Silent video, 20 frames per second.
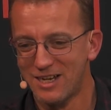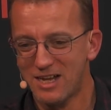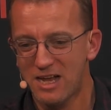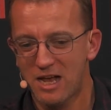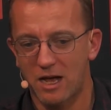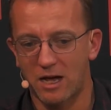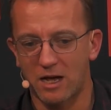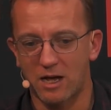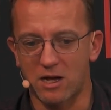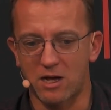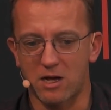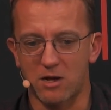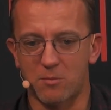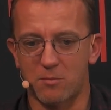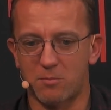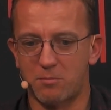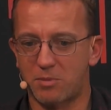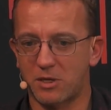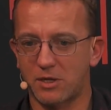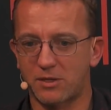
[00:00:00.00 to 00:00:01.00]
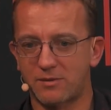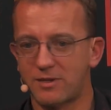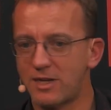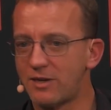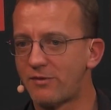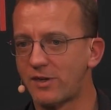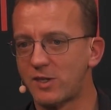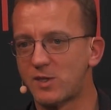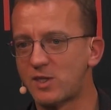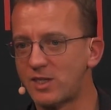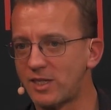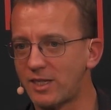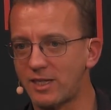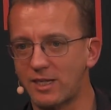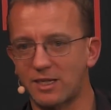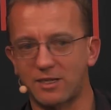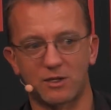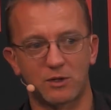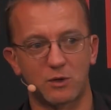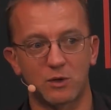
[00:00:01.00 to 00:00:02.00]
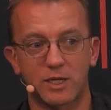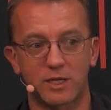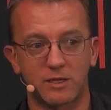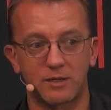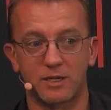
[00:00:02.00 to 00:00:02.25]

but investing and